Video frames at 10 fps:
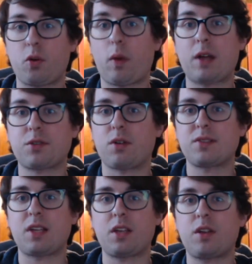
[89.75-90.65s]
restaurants
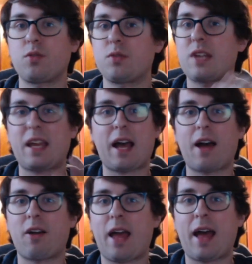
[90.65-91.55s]
that you can do
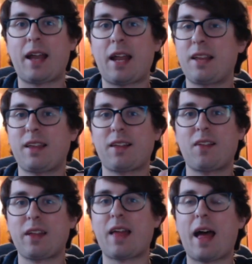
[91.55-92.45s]
takeout at, anything
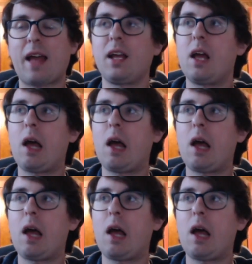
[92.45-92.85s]
like that.